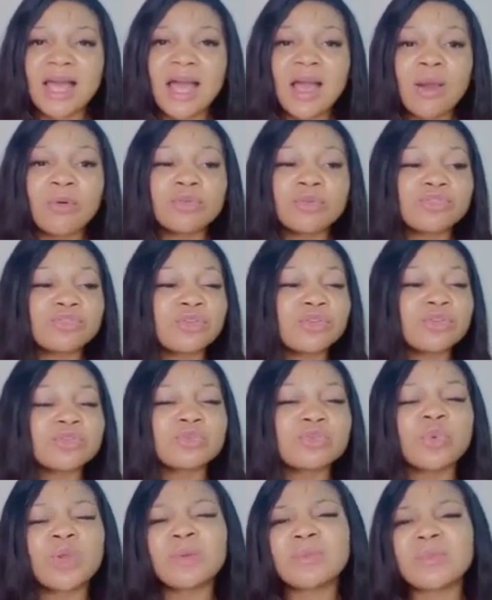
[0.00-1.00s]
I was
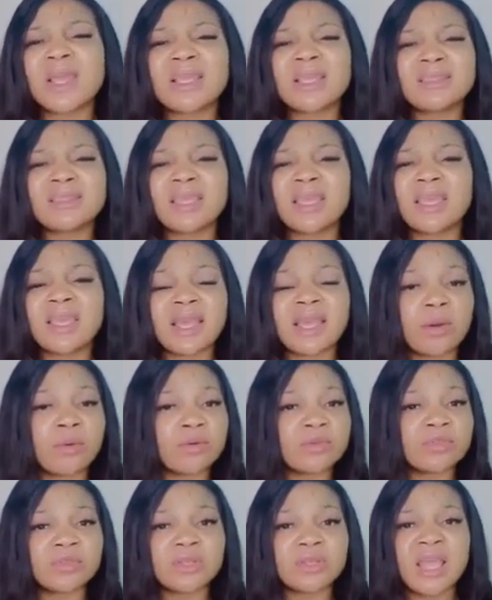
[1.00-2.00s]
just doing my thing. I
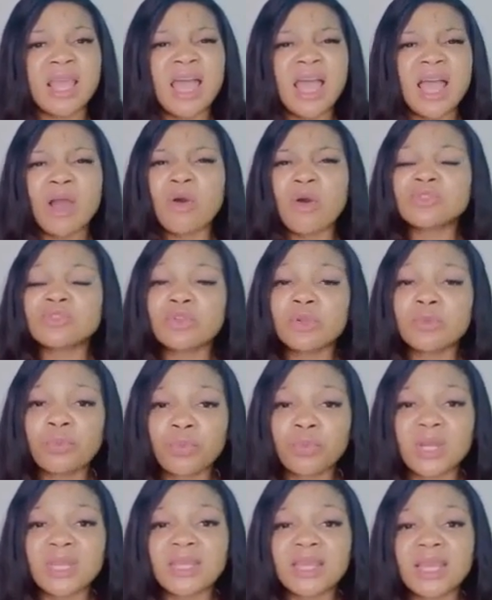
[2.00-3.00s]
was I was not
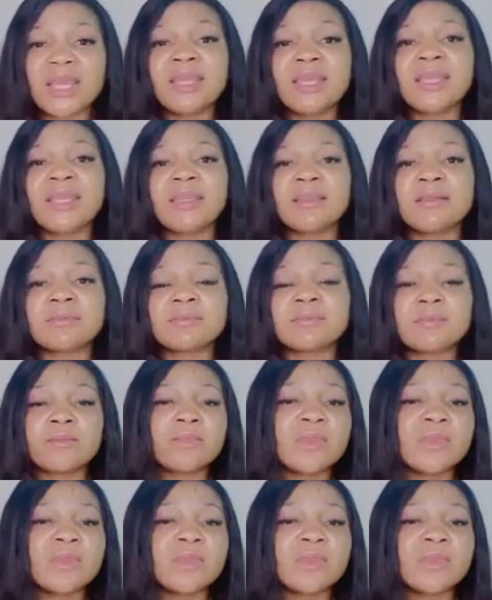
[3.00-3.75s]
pretending.